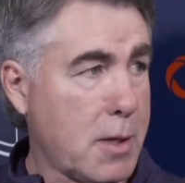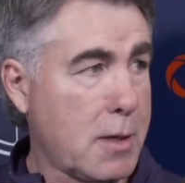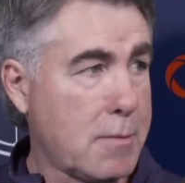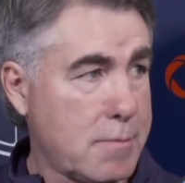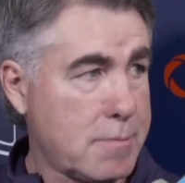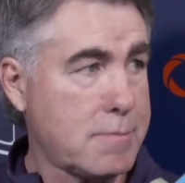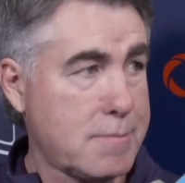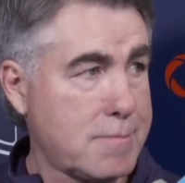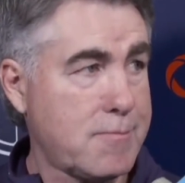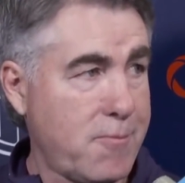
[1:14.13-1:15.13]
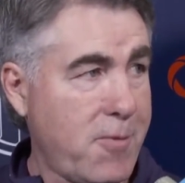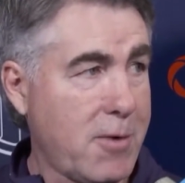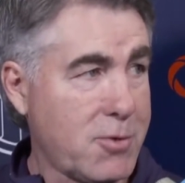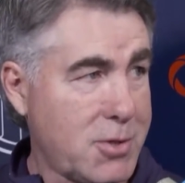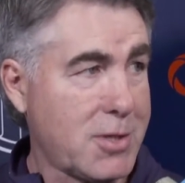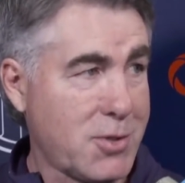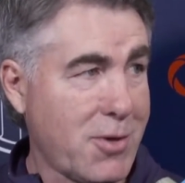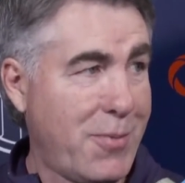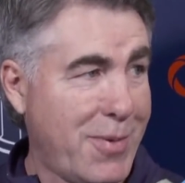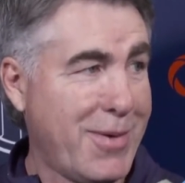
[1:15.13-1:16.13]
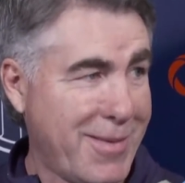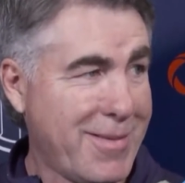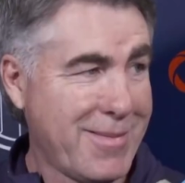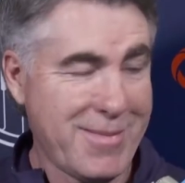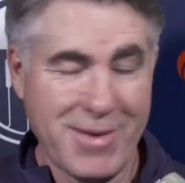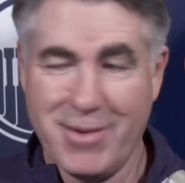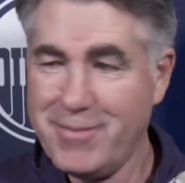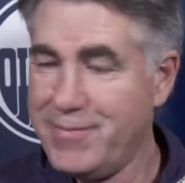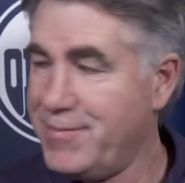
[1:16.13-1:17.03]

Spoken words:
They got five or six of them. Yeah.